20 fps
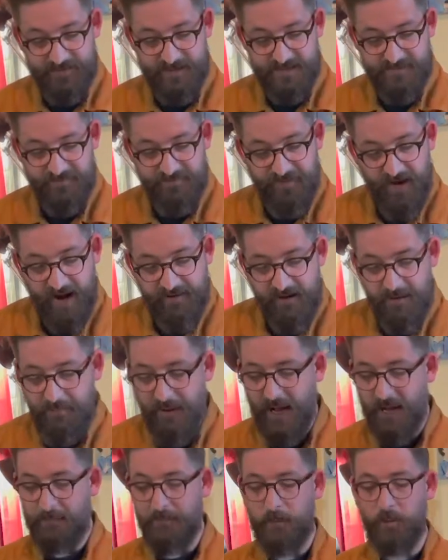this very
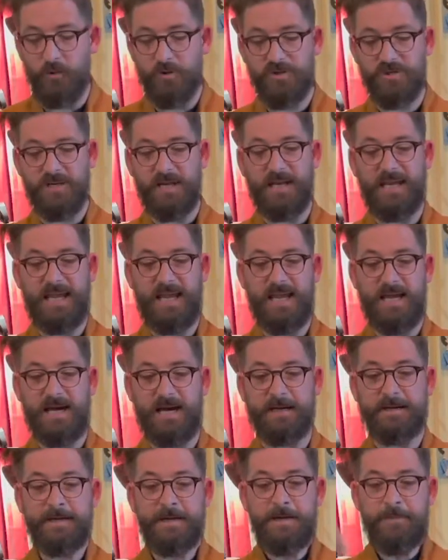back portion in
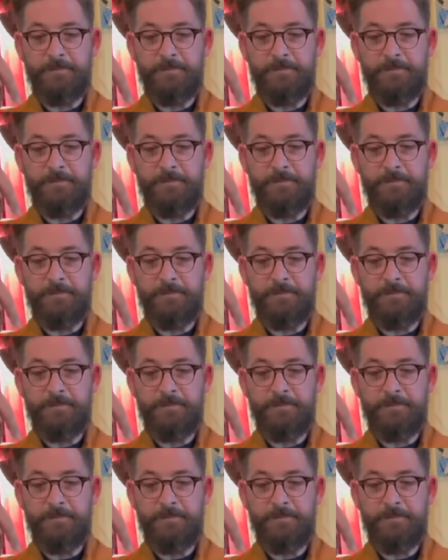here,